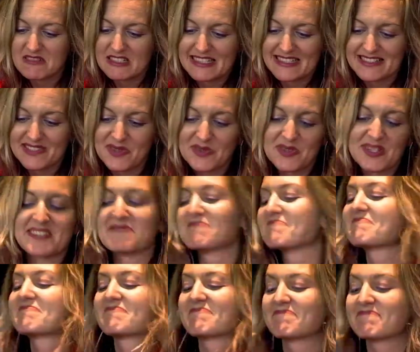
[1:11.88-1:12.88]
really don't want to
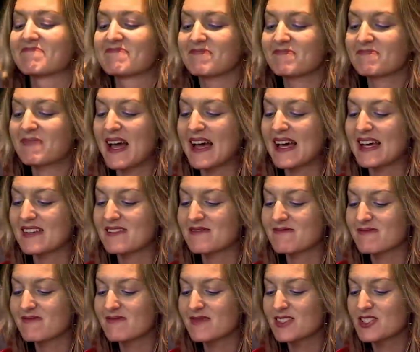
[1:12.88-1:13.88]
pay
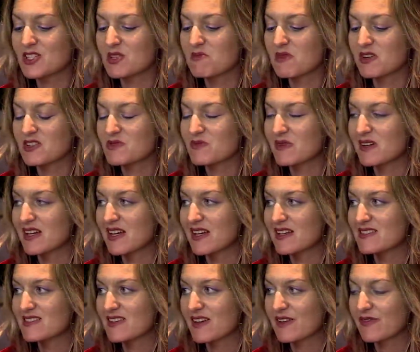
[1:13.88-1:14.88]
too much
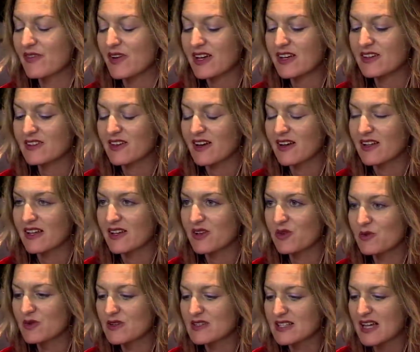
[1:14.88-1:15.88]
money. So if I could mm. cut any
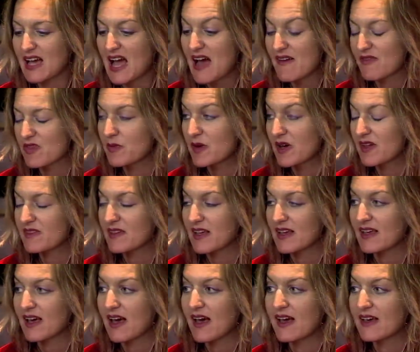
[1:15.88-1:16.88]
corners, like have the birthday
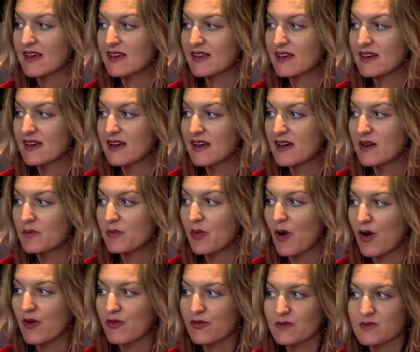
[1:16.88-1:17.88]
cake,
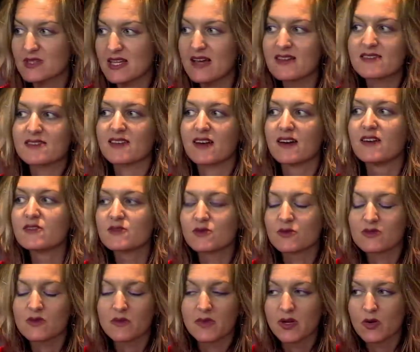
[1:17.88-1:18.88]
buy it from Tesco's
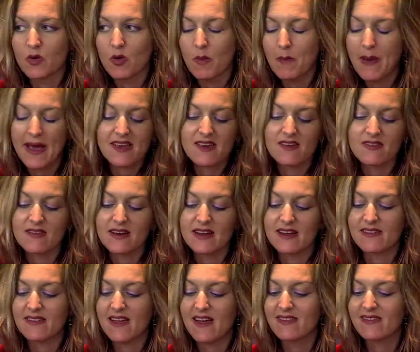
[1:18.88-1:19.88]
or something, or a bakery,
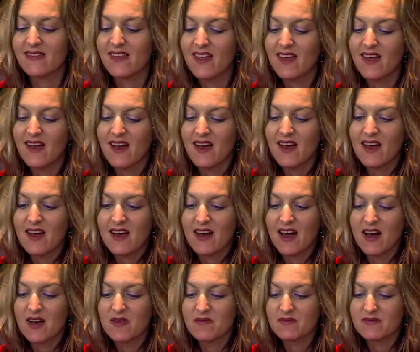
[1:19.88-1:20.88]
and then
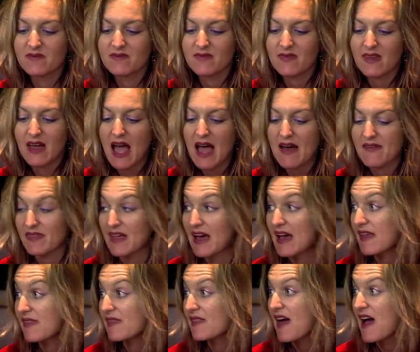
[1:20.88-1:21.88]
um, have
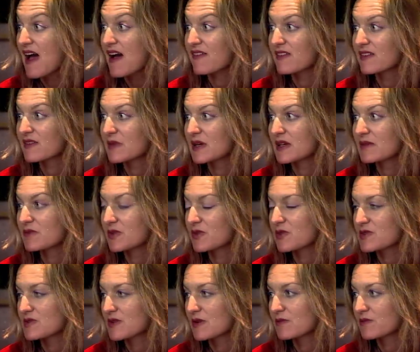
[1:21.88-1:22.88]
that in there. And I mean,
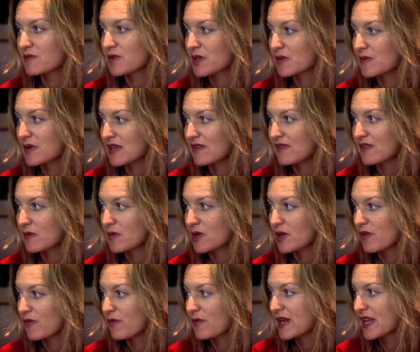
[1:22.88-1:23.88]
because I'm going to be giving them a
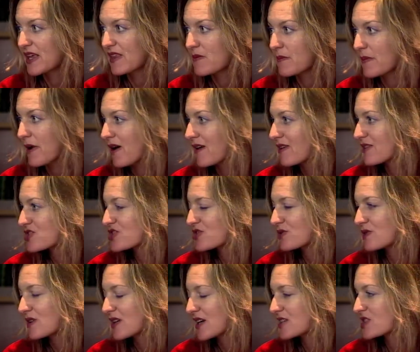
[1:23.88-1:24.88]
lot of money at the bar,
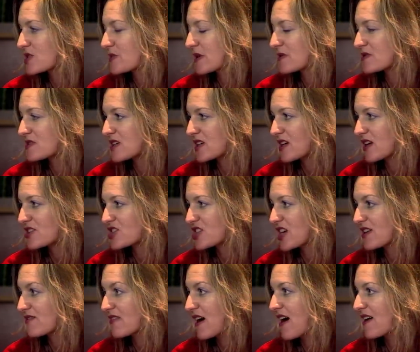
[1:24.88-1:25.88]
surely I should be able to
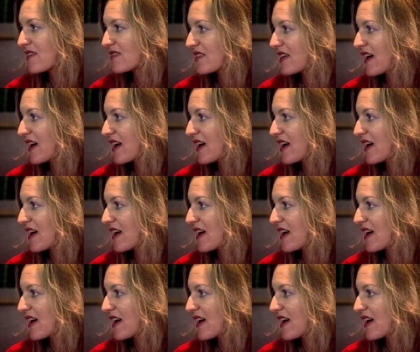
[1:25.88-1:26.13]
negotiate around